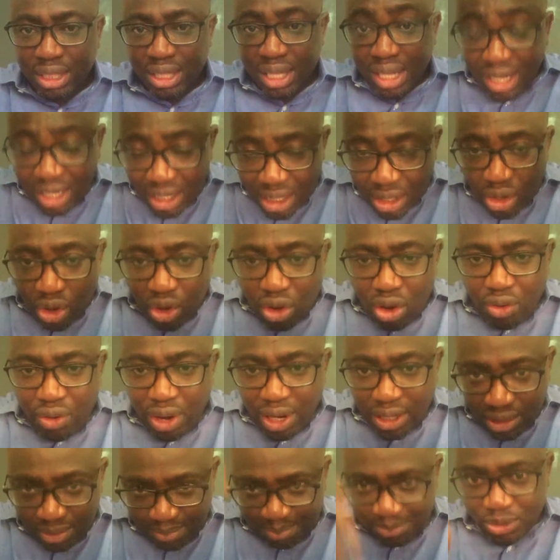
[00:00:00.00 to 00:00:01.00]
The
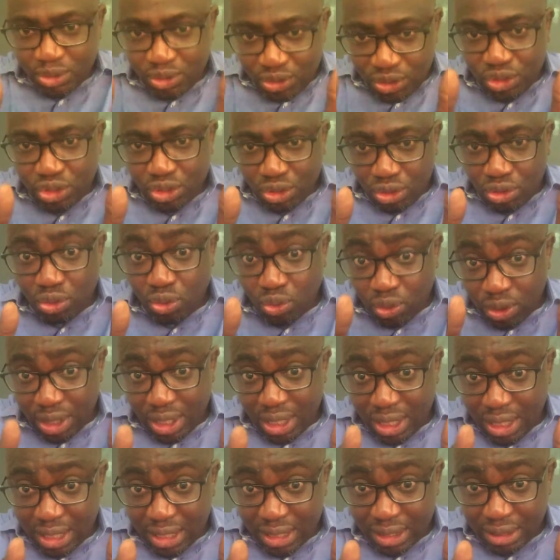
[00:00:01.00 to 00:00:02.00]
current position you're
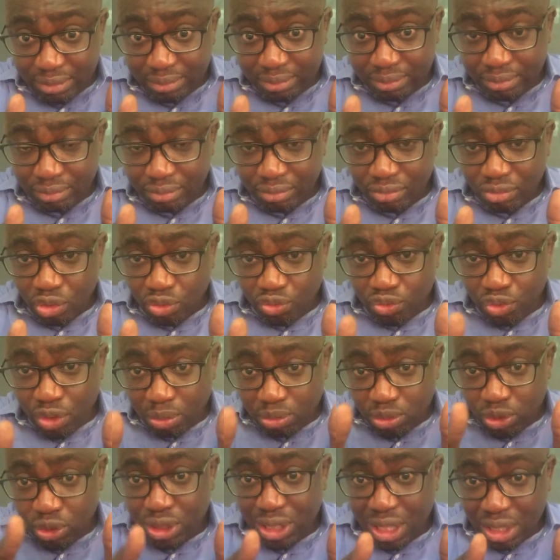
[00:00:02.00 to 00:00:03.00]
in
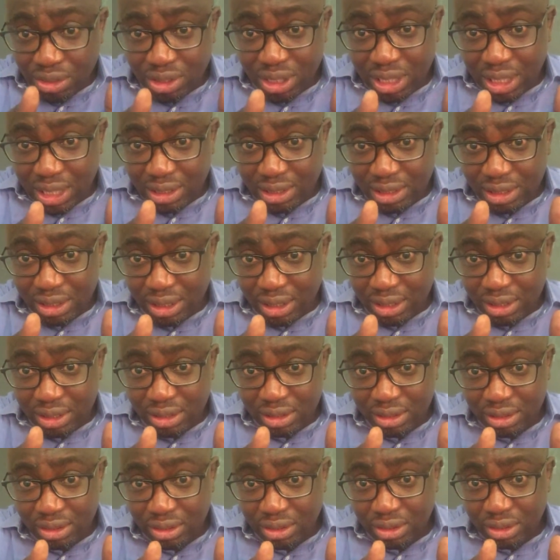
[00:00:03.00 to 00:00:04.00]
from
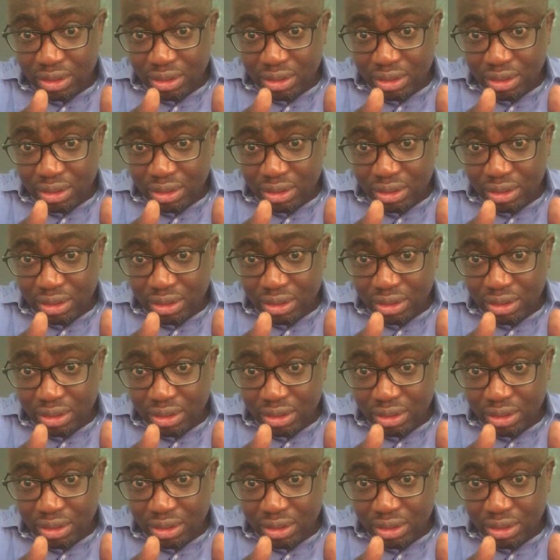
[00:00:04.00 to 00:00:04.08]
2006